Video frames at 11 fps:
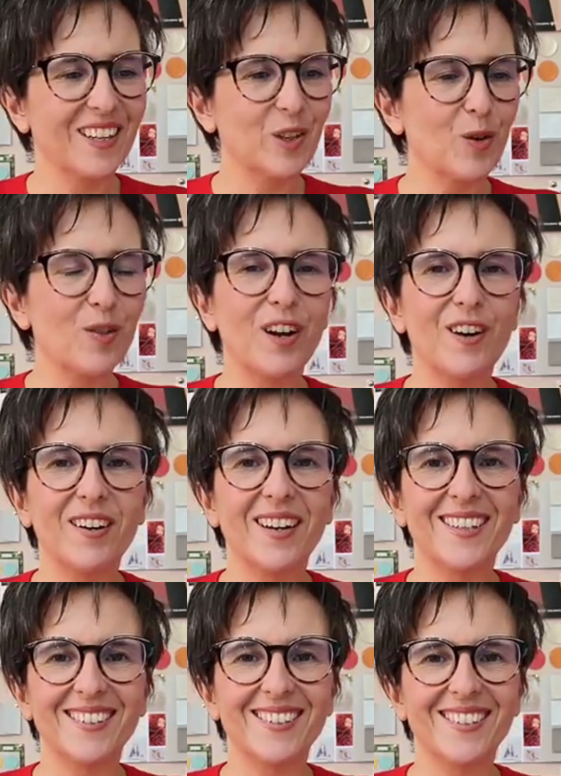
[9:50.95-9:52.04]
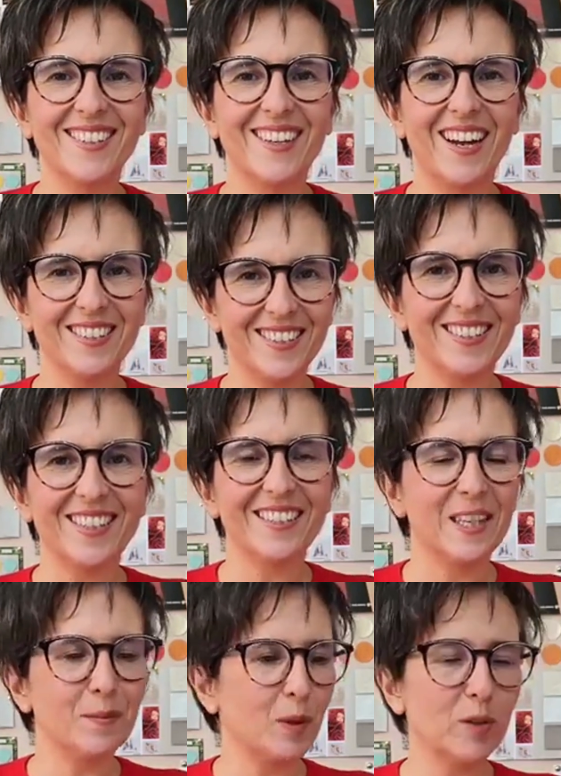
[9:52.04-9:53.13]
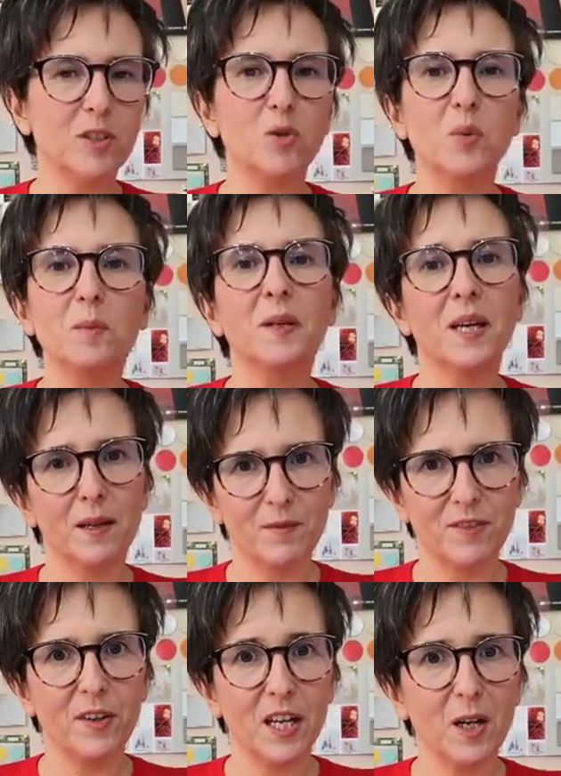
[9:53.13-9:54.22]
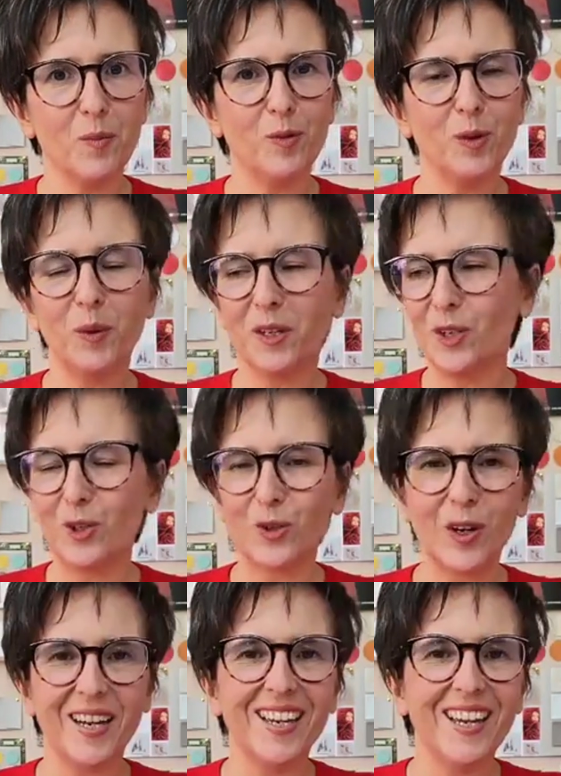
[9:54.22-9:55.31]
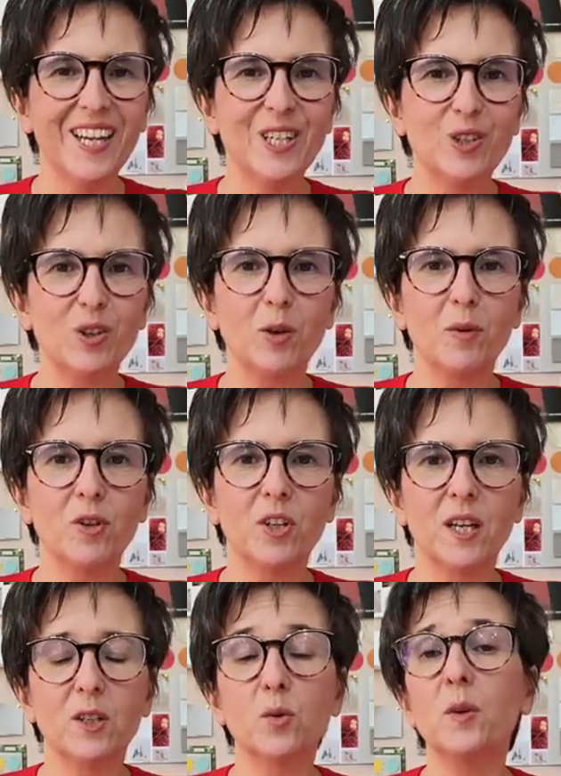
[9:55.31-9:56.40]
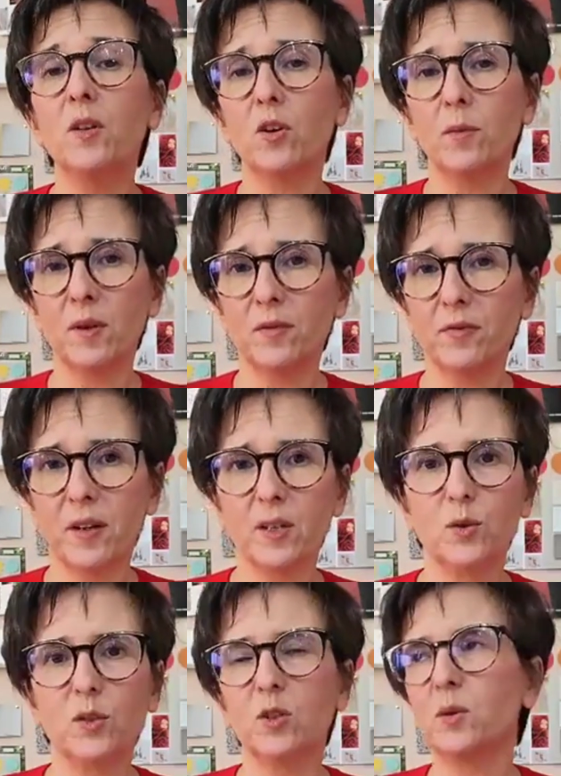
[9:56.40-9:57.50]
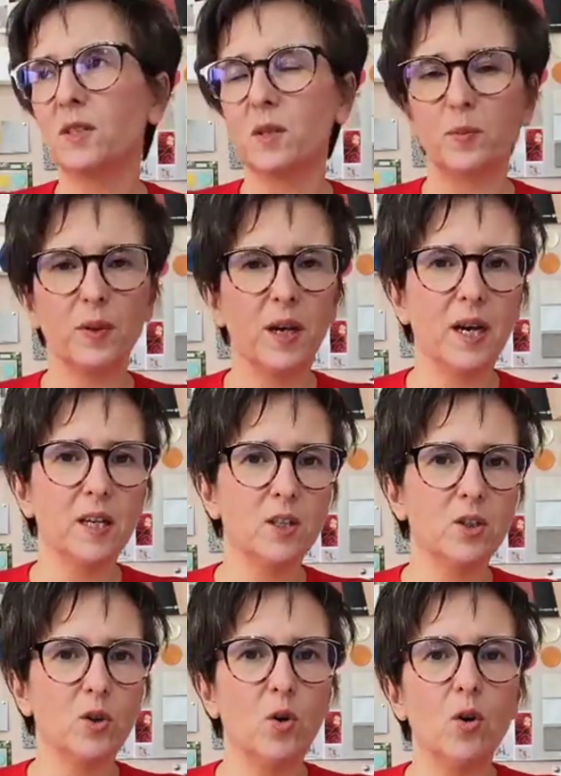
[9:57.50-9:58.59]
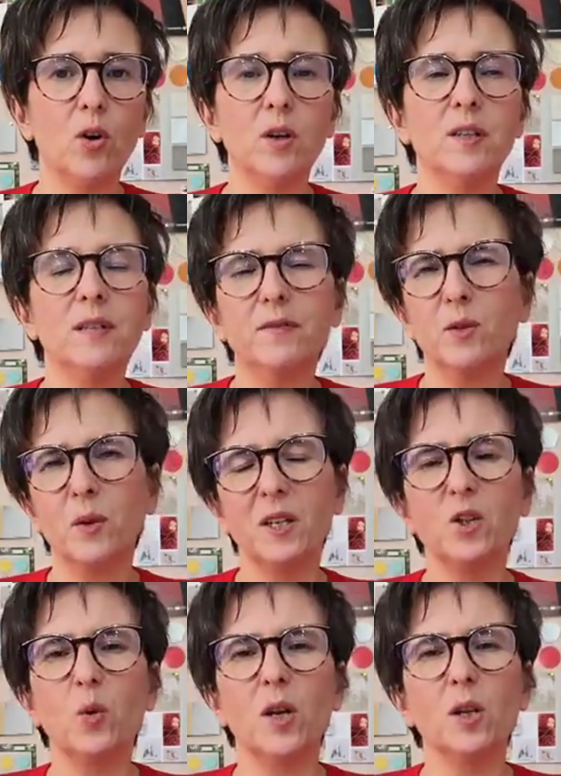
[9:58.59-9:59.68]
Go there and understand that, because it will be very helpful when you try to communicate with your manufacturers, with suppliers, or even when you are